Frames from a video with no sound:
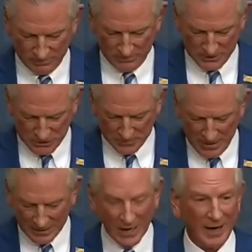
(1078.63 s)
This is
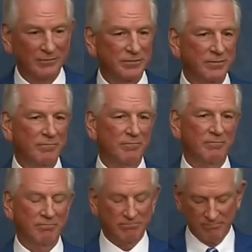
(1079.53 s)
about life.
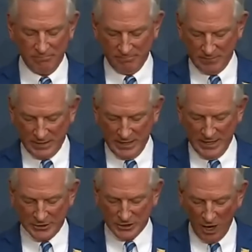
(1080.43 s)

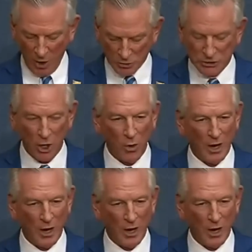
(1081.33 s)
And it's also